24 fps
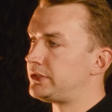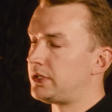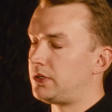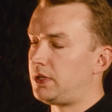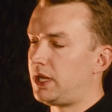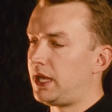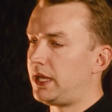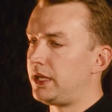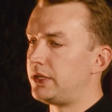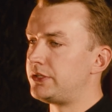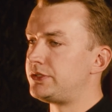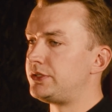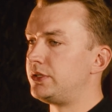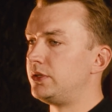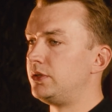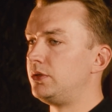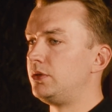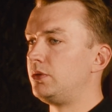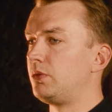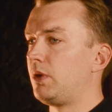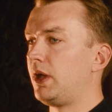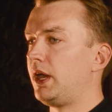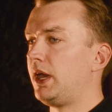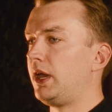so layer
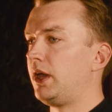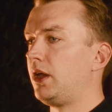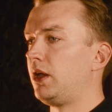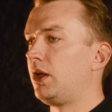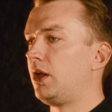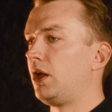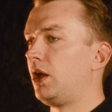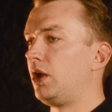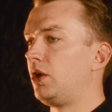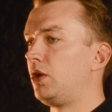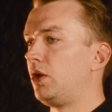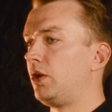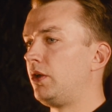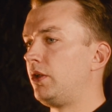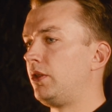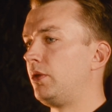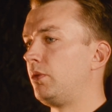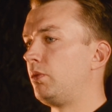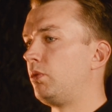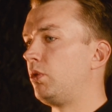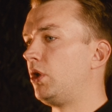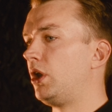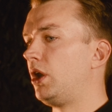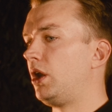2, where a lot of the
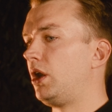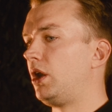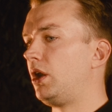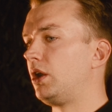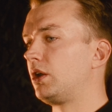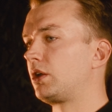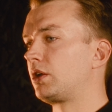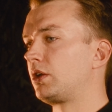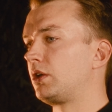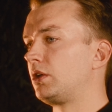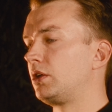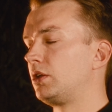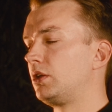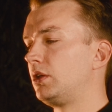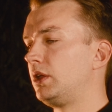work